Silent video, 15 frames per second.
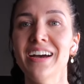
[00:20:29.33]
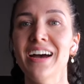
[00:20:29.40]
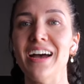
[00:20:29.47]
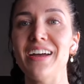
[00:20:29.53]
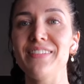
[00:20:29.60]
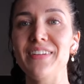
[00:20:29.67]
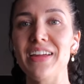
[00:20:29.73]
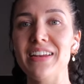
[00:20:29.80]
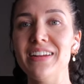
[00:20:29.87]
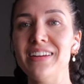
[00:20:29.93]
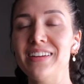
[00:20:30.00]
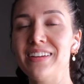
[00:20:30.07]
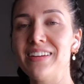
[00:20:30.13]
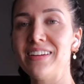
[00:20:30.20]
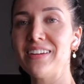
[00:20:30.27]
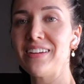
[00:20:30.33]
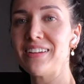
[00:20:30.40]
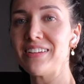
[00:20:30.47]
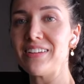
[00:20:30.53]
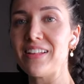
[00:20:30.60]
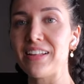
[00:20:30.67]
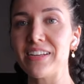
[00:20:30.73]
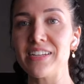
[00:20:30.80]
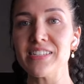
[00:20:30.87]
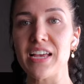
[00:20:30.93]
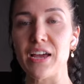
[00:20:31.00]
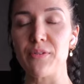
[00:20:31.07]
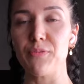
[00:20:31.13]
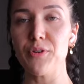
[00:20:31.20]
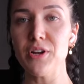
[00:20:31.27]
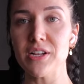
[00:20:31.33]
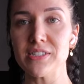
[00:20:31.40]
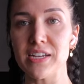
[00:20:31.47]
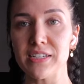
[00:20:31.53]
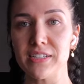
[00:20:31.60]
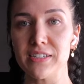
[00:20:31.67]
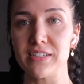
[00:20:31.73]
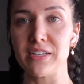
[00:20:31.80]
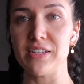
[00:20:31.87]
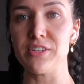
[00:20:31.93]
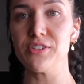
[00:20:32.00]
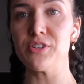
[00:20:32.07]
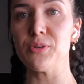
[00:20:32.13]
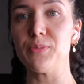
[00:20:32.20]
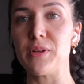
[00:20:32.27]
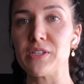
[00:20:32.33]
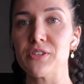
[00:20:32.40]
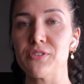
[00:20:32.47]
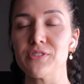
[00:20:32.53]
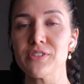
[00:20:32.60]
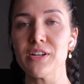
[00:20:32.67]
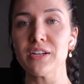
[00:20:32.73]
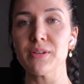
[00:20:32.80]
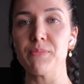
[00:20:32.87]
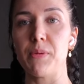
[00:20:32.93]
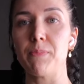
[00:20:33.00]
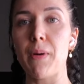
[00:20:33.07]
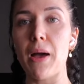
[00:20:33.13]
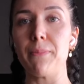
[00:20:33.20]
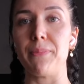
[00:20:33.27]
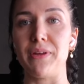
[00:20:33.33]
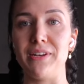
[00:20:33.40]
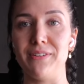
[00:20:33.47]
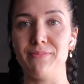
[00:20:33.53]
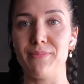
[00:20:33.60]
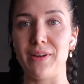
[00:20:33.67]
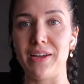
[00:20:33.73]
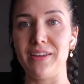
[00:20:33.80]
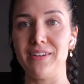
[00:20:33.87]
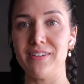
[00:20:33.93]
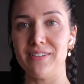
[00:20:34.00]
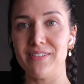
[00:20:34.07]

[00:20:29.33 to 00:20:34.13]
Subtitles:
I mean, yeah, like I said, we're not technically in a surplus, so it's not gonna be popping, but